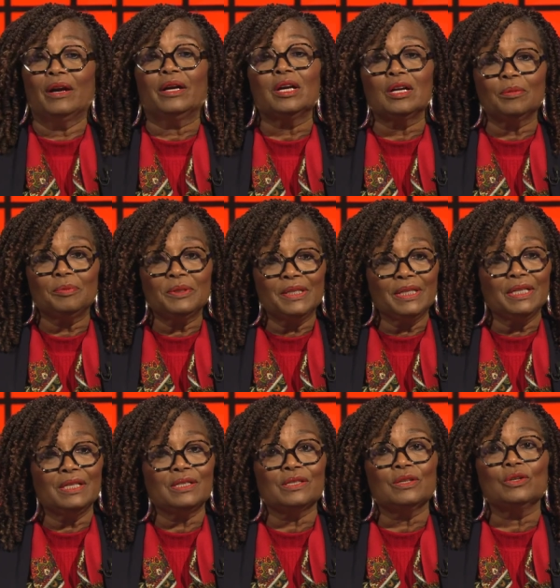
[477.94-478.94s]

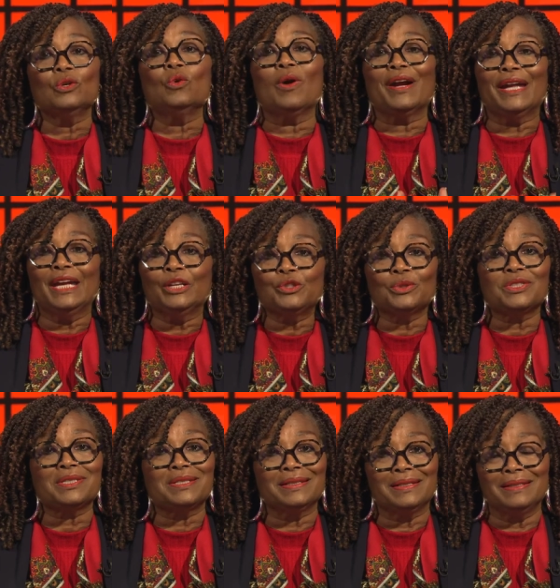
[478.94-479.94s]
companies who are
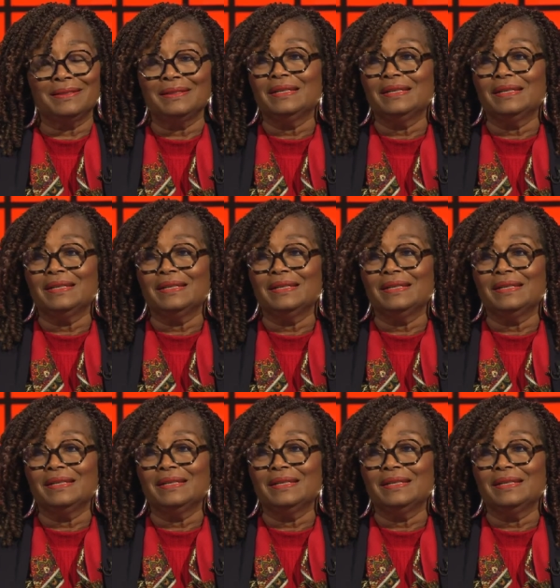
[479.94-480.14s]
interested